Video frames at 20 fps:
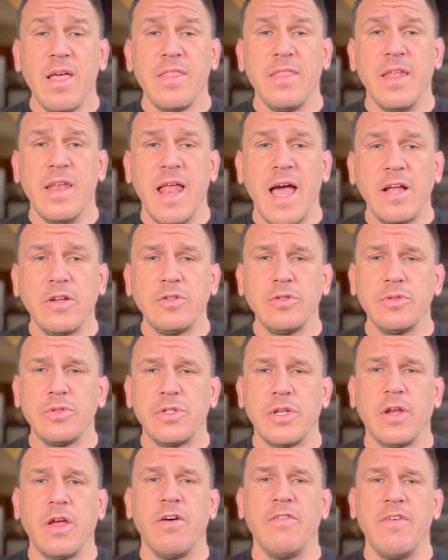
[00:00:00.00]
The Naturals
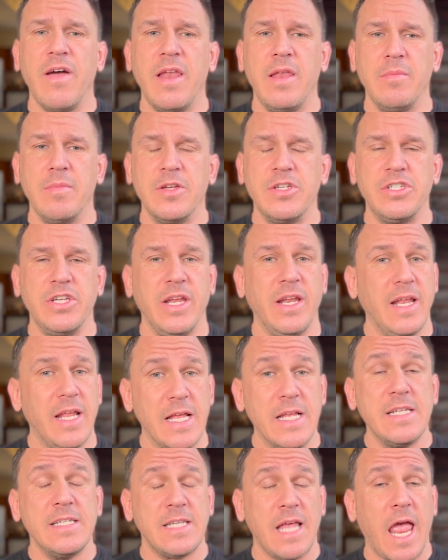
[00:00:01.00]
to Go vending machine is